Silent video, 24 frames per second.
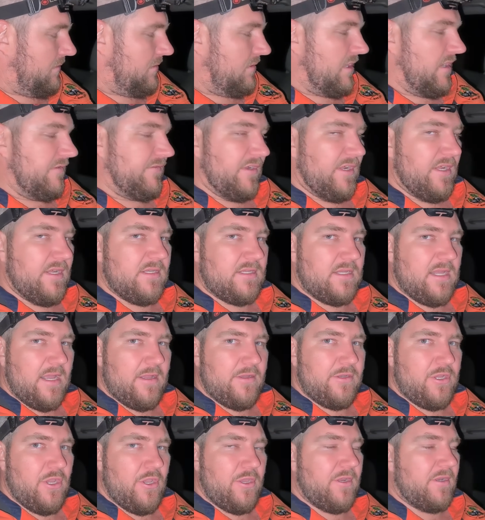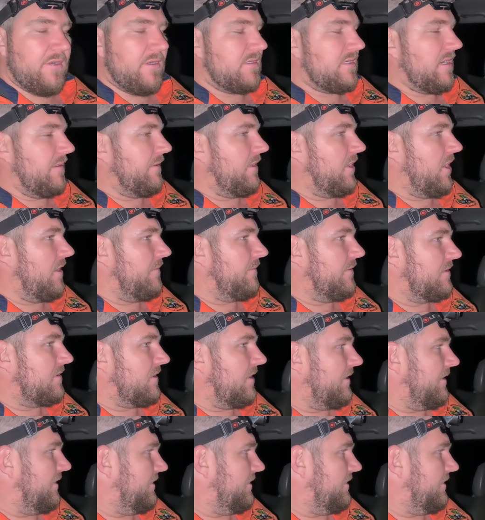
If it is turn into something, hope it's only